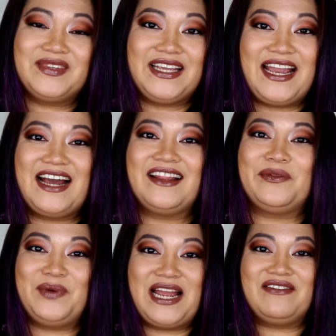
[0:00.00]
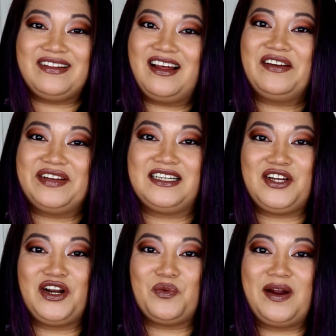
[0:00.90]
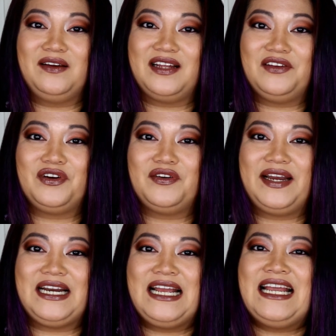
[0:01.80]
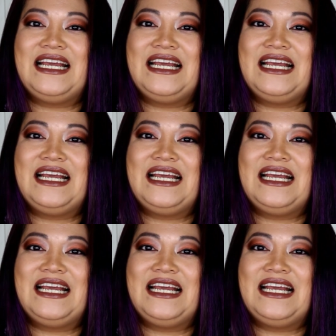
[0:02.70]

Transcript: yeah, we have a lot of exotic wildlife, all right.